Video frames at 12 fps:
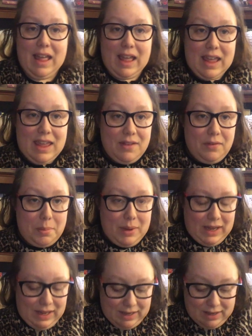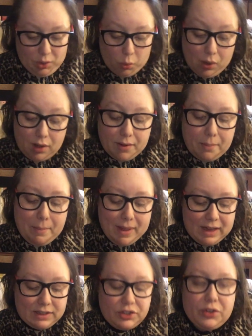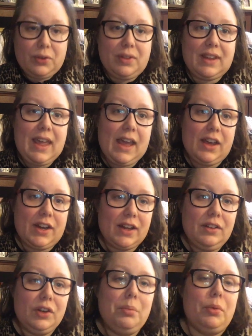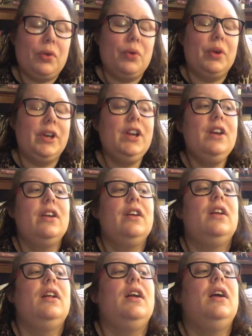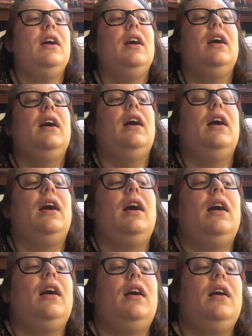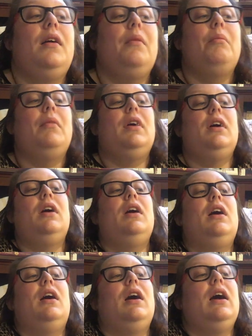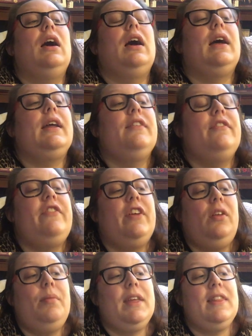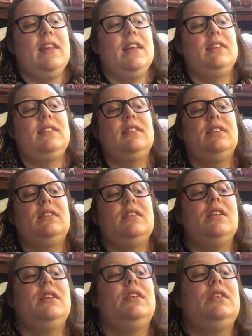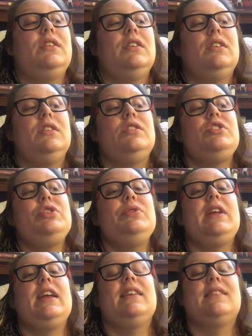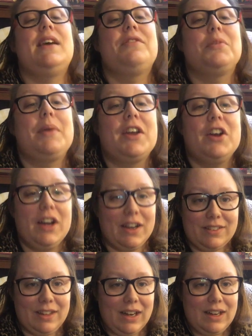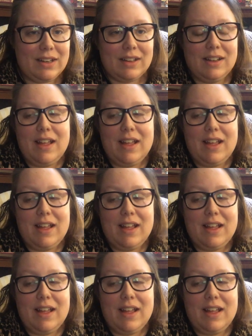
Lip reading: Hey everybody, welcome back to the Chaotic Little Book Corner. I am filming this 2 days after my car accident,